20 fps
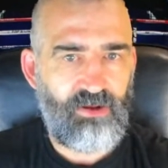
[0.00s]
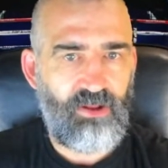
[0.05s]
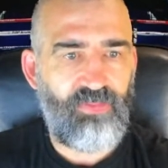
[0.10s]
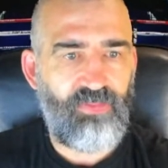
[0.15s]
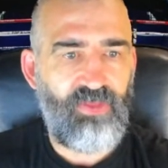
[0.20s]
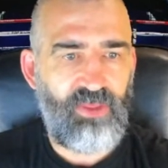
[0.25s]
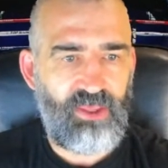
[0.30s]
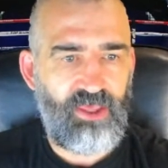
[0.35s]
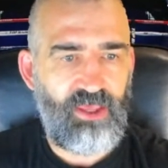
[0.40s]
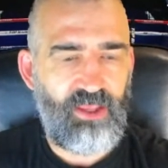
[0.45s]
and I
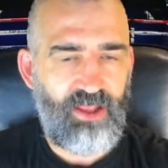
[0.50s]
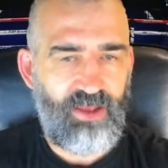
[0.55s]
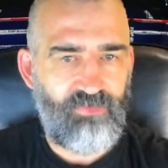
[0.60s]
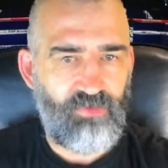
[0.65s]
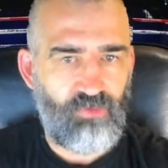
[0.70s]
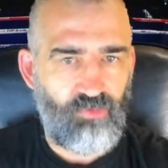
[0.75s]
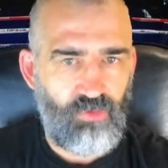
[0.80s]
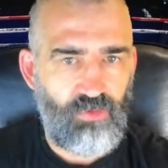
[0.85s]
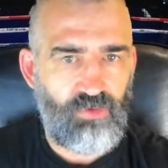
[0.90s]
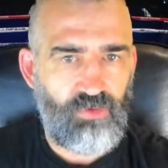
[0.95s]
think he'd have
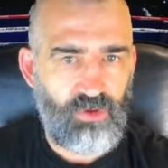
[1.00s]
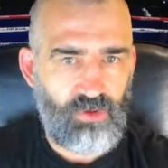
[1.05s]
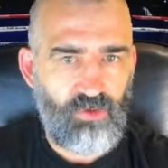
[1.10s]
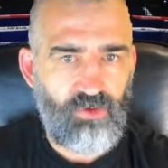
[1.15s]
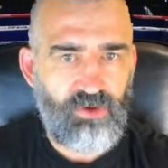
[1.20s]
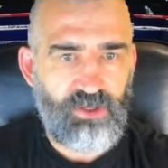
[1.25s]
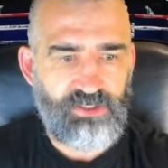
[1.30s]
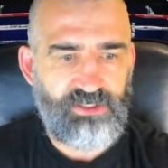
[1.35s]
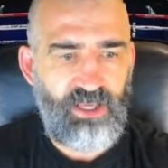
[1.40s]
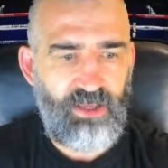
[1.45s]
a real good
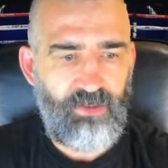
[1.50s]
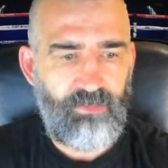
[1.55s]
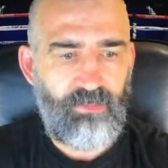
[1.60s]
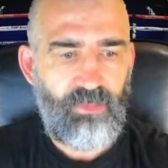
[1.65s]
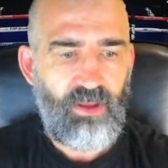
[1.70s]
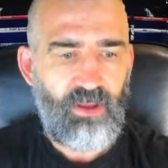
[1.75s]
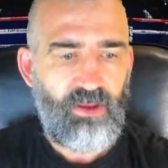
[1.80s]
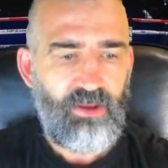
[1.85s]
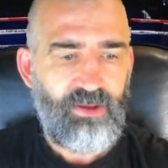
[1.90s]
look at Tim.